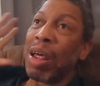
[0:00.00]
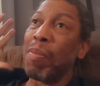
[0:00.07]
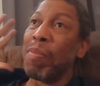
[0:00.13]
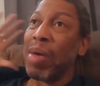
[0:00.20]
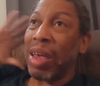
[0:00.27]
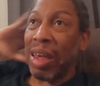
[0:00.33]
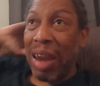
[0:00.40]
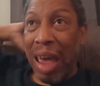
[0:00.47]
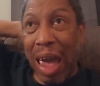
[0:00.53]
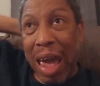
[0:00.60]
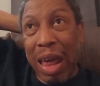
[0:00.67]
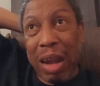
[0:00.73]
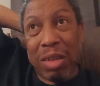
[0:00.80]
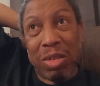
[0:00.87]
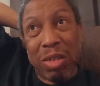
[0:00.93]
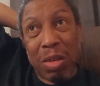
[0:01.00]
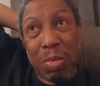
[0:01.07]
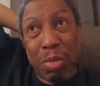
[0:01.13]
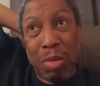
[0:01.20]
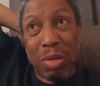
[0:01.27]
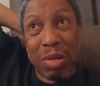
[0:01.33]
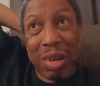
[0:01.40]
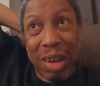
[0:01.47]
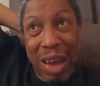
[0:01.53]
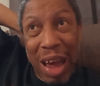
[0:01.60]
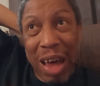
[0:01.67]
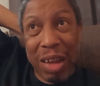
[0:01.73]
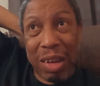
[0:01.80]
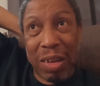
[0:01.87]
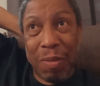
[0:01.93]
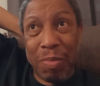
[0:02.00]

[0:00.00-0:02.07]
make it hat that's just pulled together.